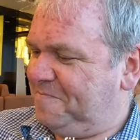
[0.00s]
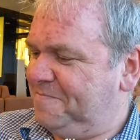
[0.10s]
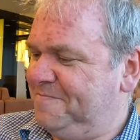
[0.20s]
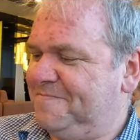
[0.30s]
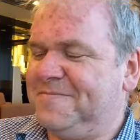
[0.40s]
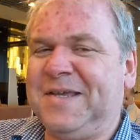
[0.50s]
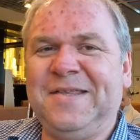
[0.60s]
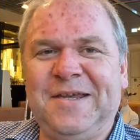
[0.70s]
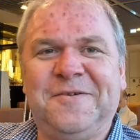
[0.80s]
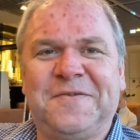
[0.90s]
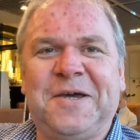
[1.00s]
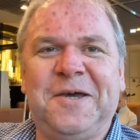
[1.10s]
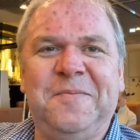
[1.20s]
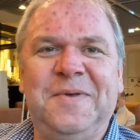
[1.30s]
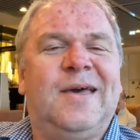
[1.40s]
in the nick of
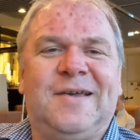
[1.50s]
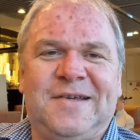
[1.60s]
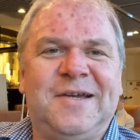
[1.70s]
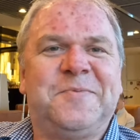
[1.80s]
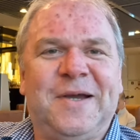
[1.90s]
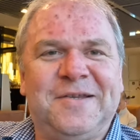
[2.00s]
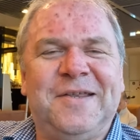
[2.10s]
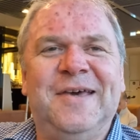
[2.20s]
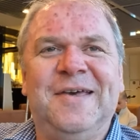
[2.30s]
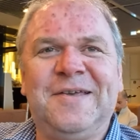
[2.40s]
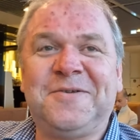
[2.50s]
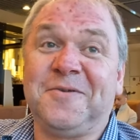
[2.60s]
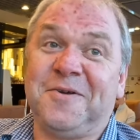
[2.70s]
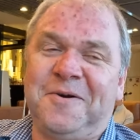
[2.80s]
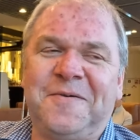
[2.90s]
time, as I expected,
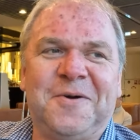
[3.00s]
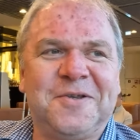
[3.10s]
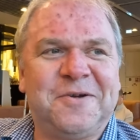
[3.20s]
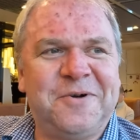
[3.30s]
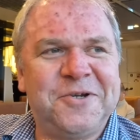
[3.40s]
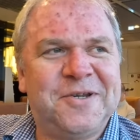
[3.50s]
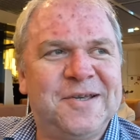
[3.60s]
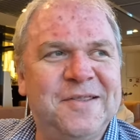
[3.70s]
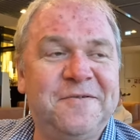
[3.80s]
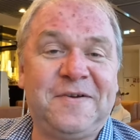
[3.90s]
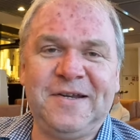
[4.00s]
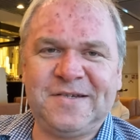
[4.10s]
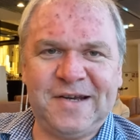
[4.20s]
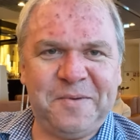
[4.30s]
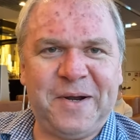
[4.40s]
sod's law of course, I rushed and the flight's
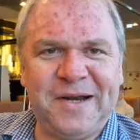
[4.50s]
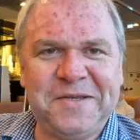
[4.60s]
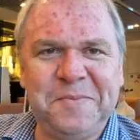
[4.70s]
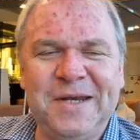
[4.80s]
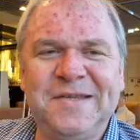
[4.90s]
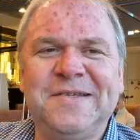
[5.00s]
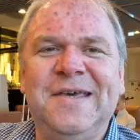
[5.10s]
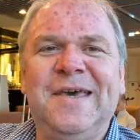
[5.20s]
delayed by 90 minutes.